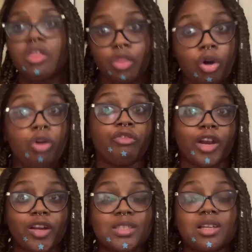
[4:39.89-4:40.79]
the whole
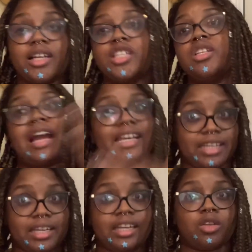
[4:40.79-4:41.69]
fragrance collection, I
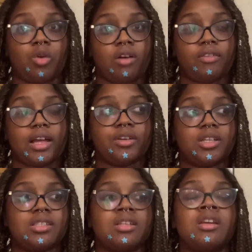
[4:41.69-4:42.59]
didn't get the
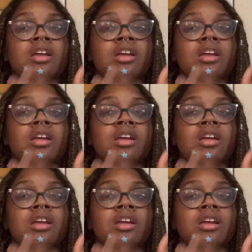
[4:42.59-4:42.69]
wallflowers.